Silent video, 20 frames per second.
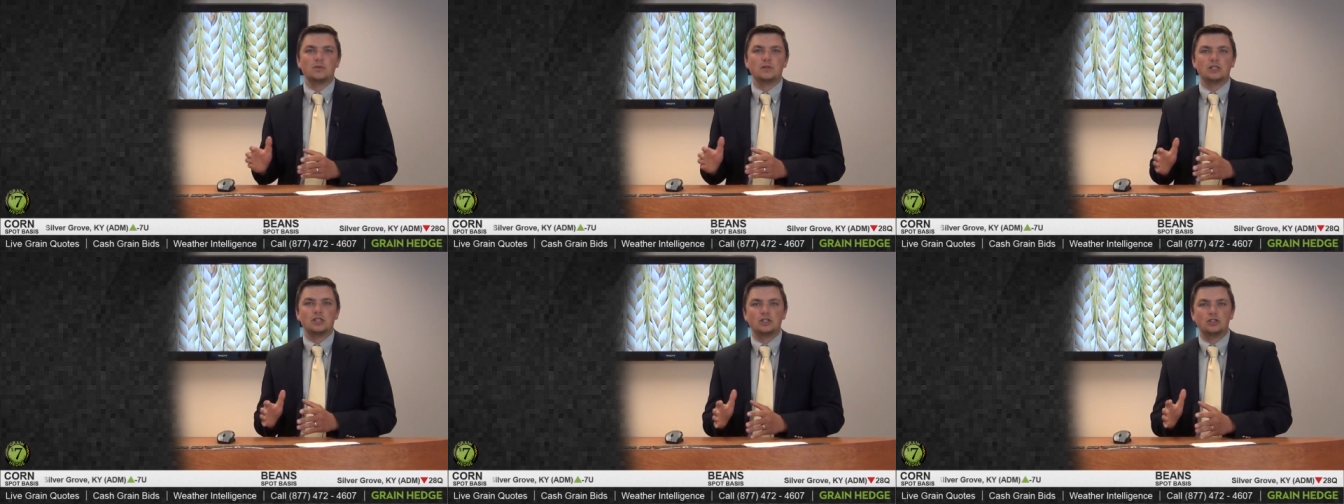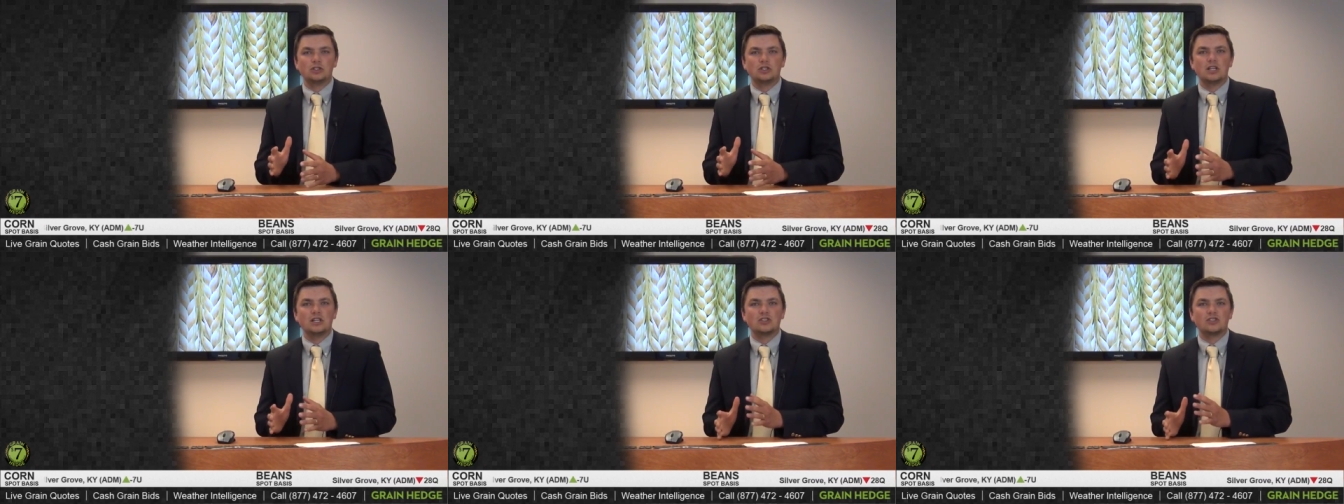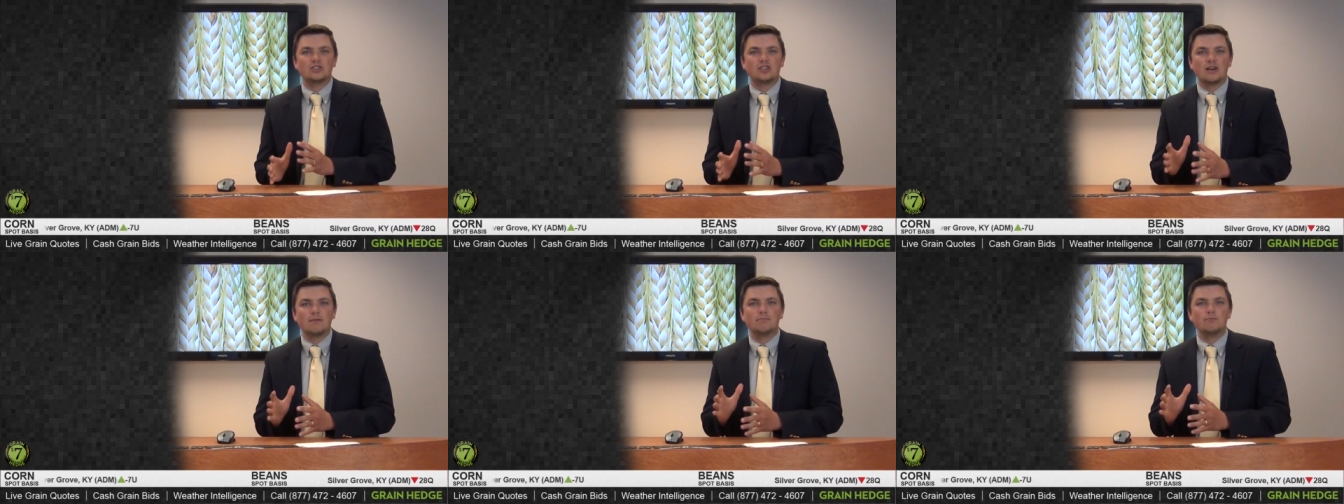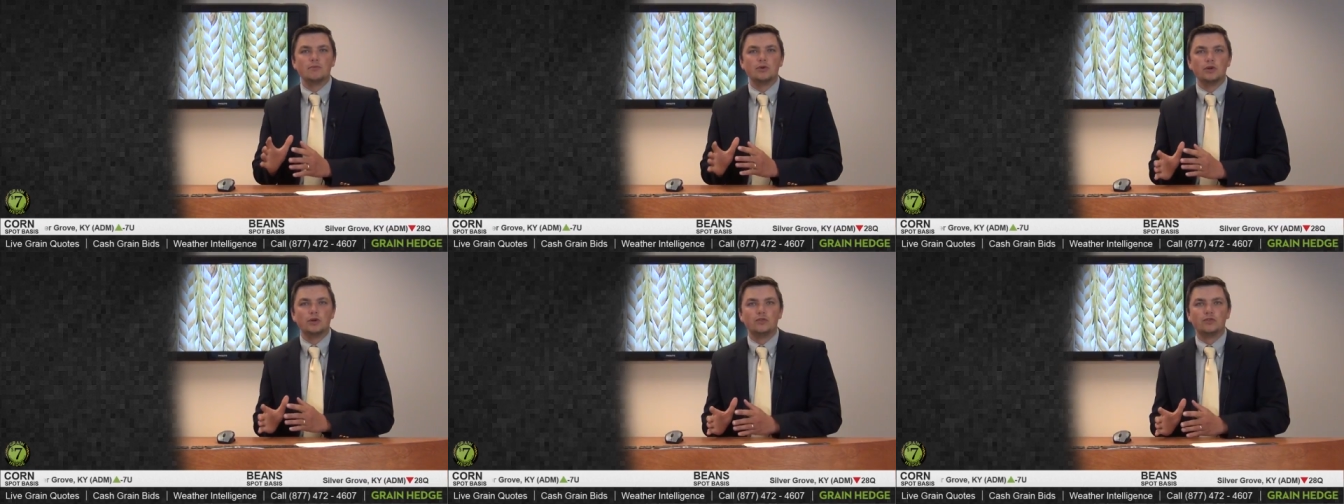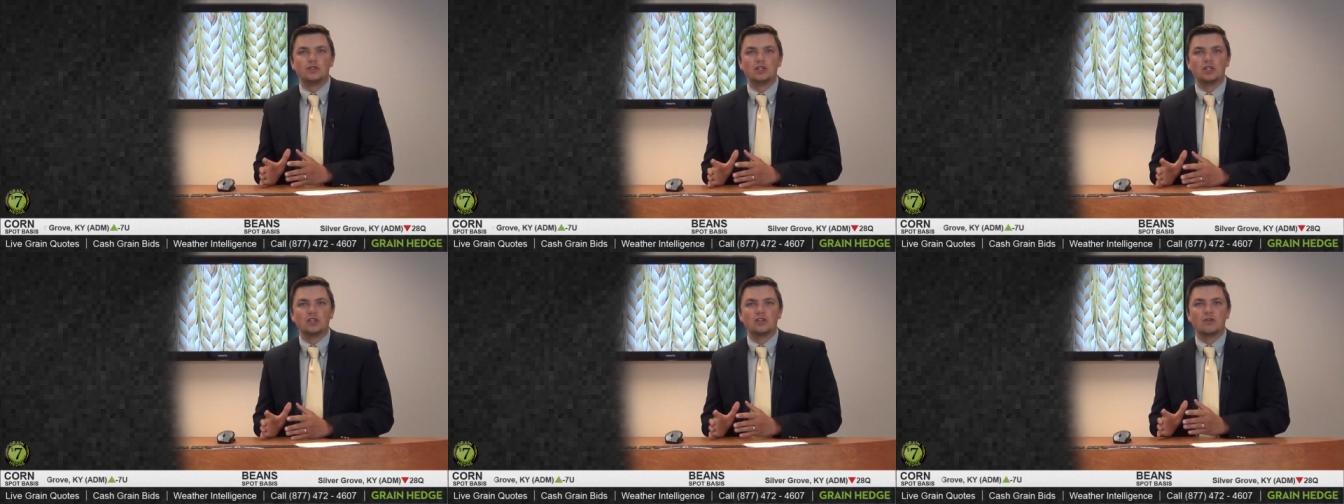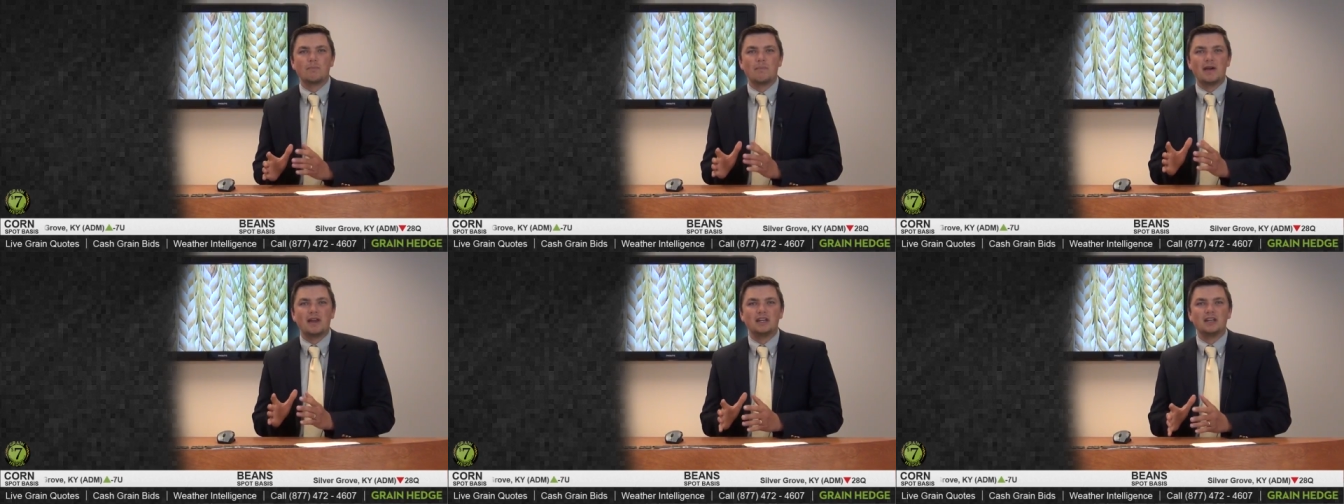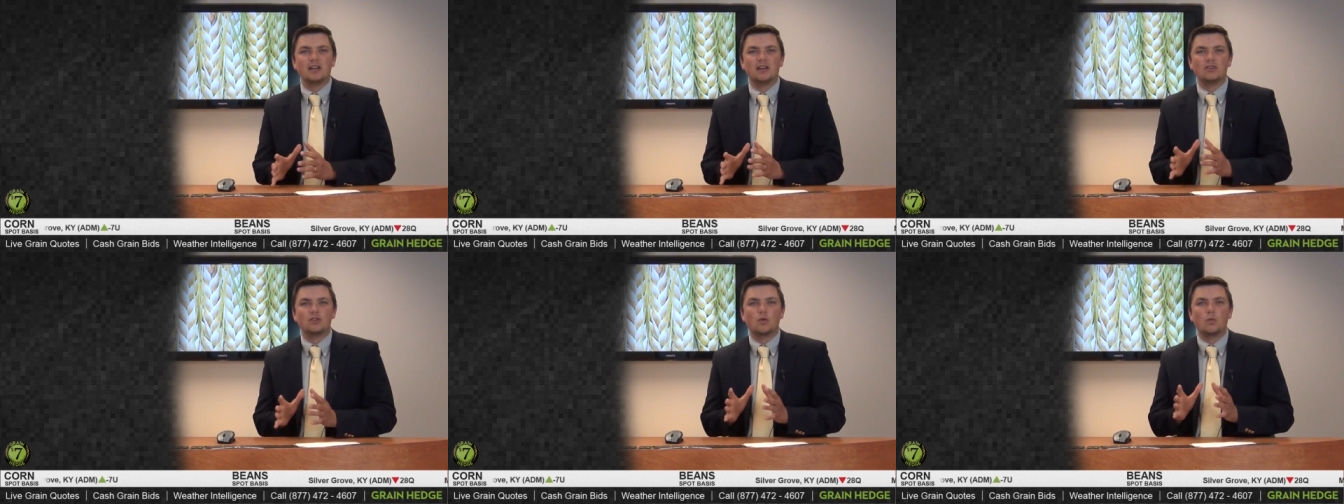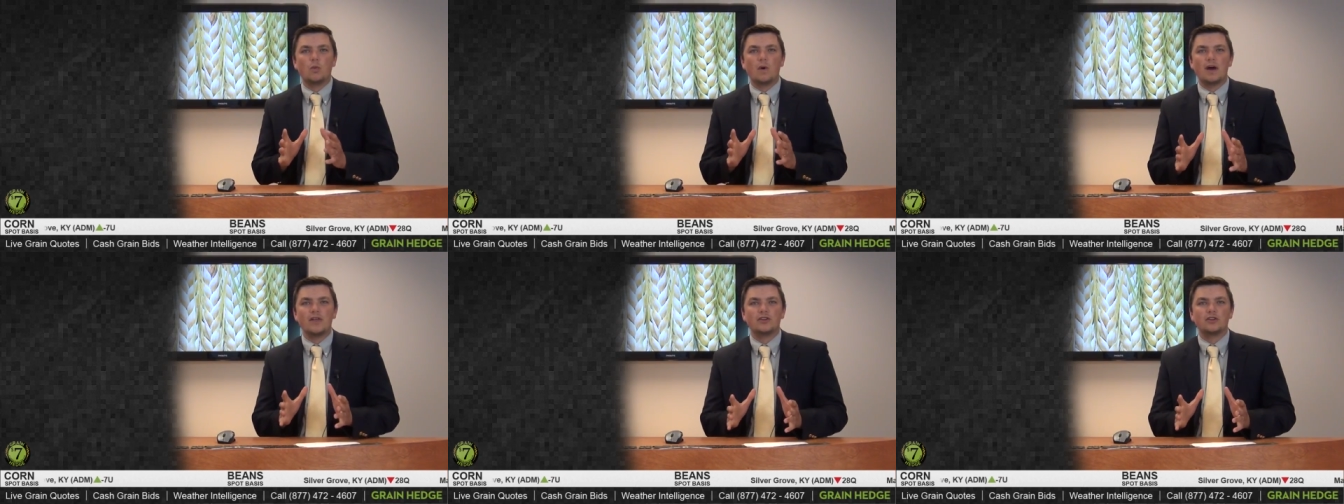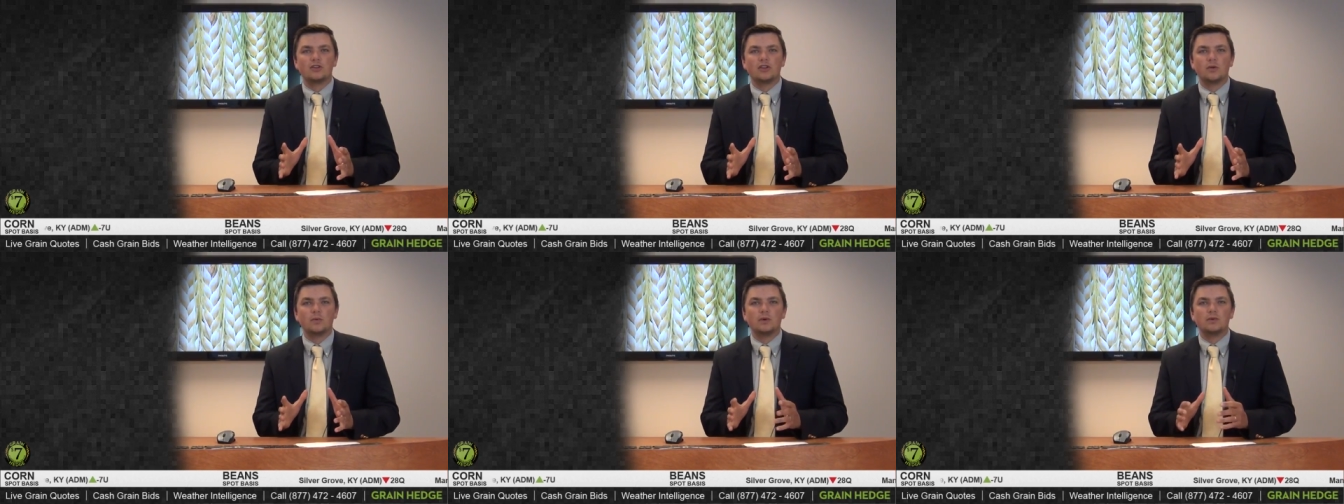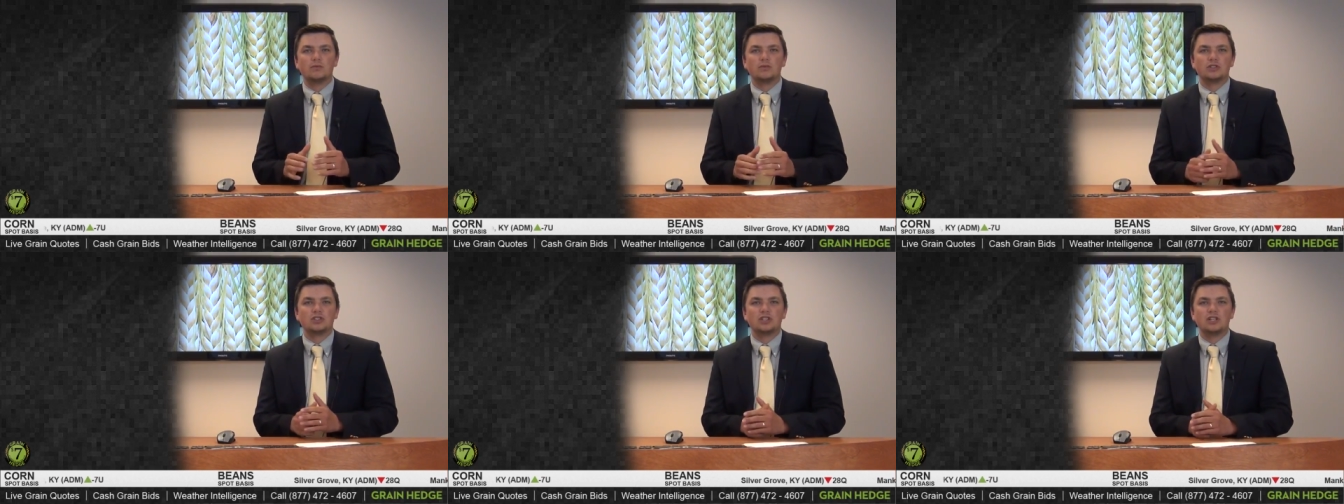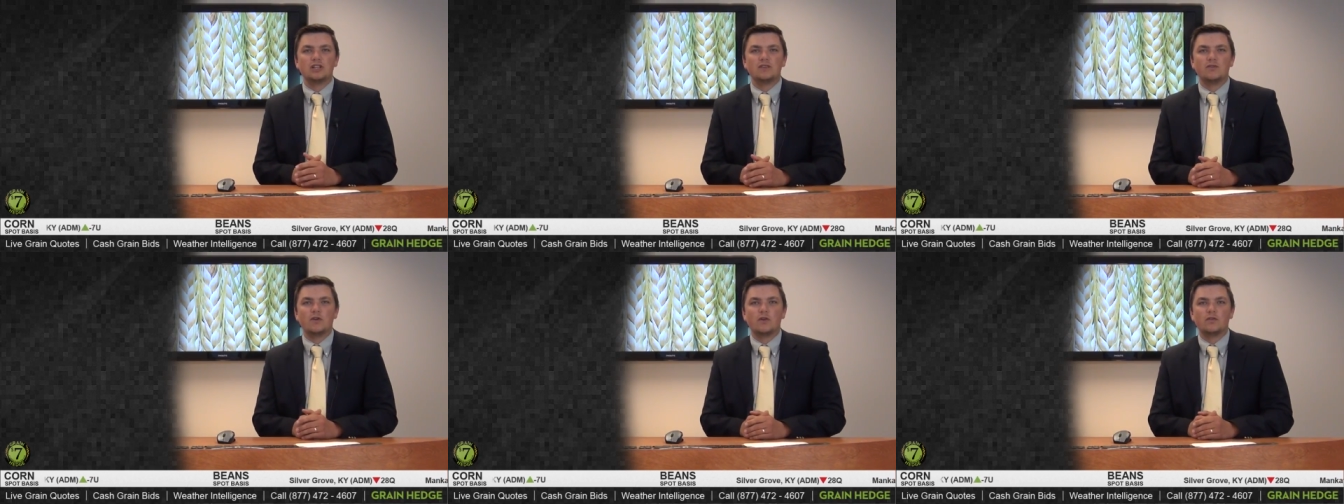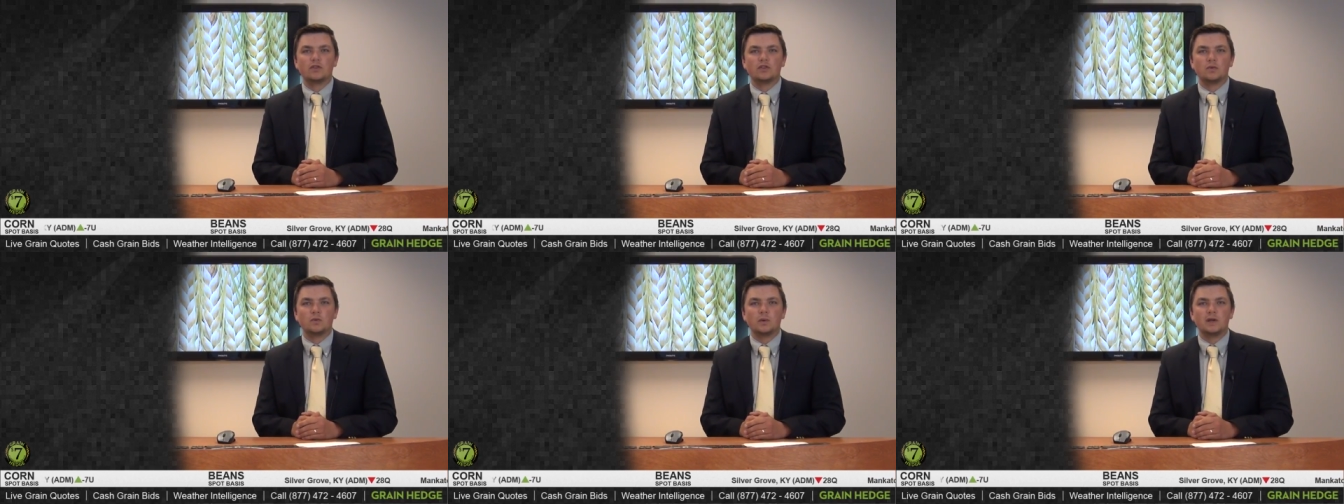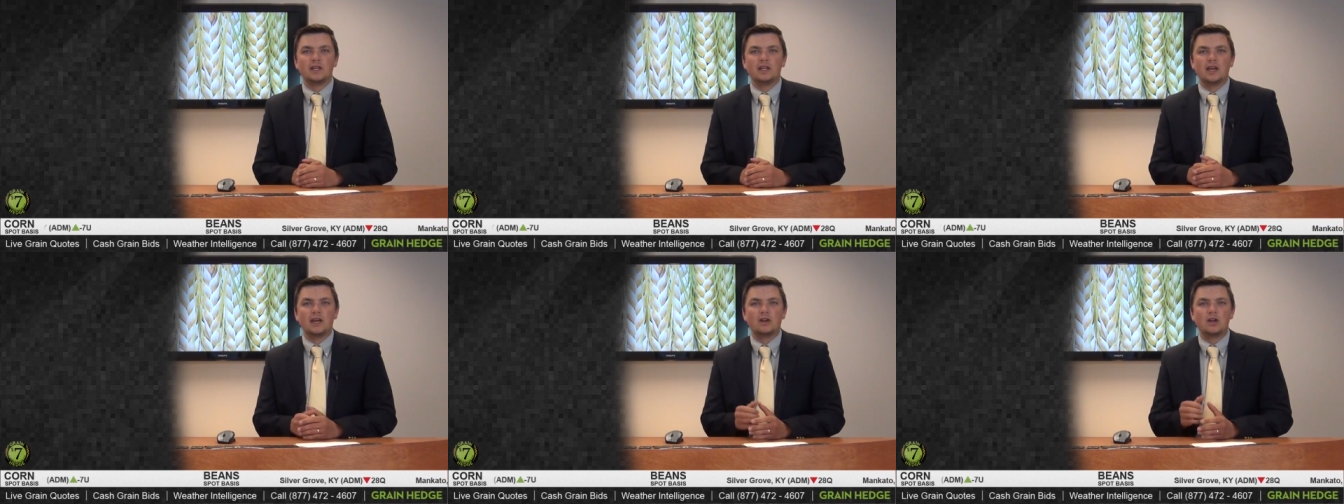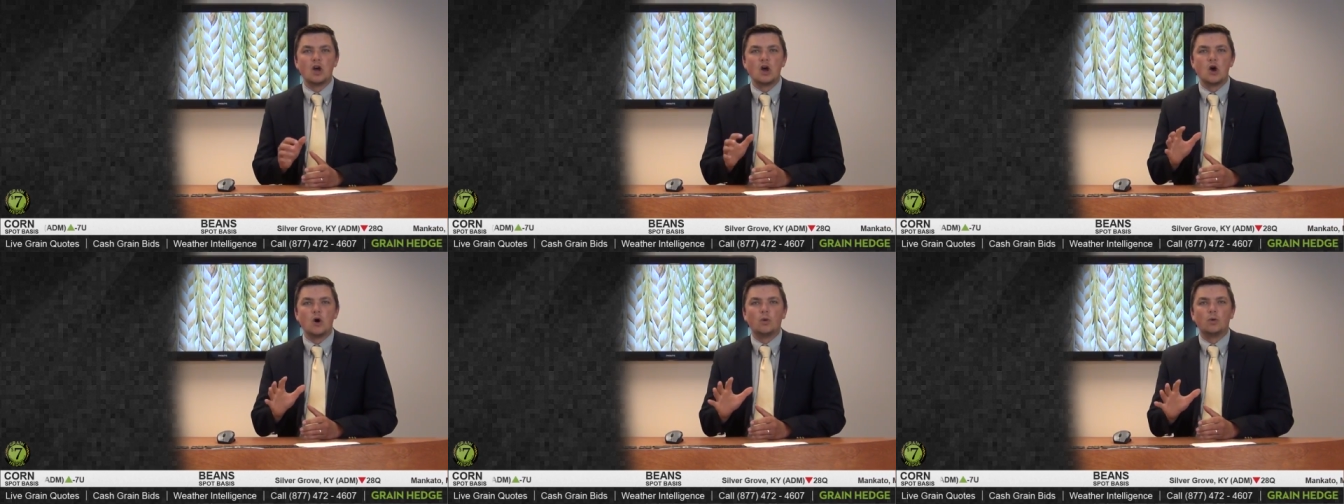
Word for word: we could get some moves here depending on the weather that we receive over the weekend.